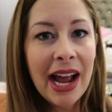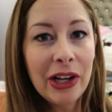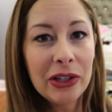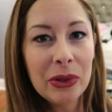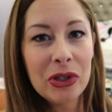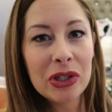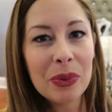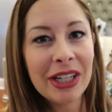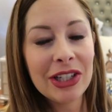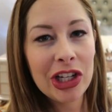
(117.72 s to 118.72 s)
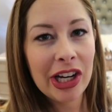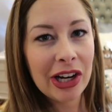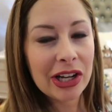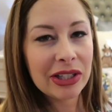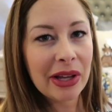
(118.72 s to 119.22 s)
I also just wanna
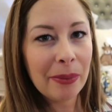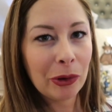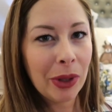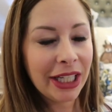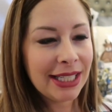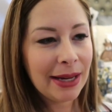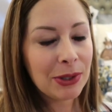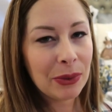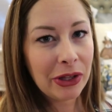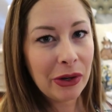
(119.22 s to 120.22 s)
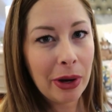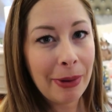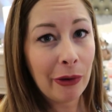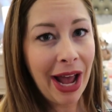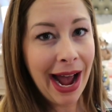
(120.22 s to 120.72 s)
share some quick tips with you
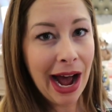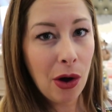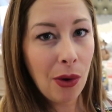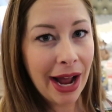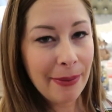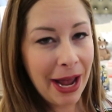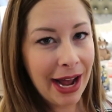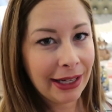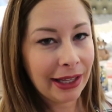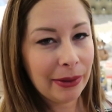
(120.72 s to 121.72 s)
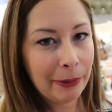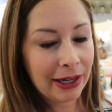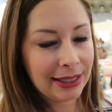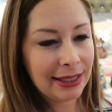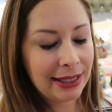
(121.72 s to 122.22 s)
about how I pack and the
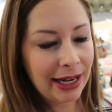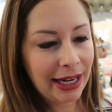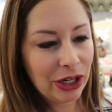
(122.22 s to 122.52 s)
process that I